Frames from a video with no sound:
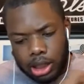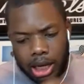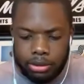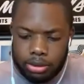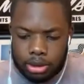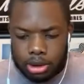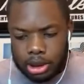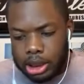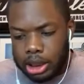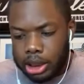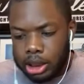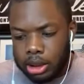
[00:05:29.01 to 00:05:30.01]
after
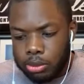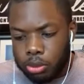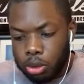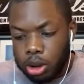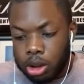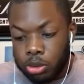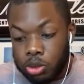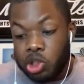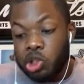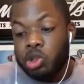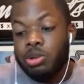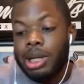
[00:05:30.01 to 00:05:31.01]
the run was
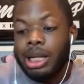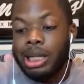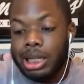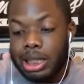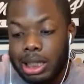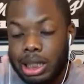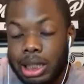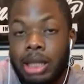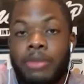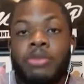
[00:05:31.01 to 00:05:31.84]
July 19th.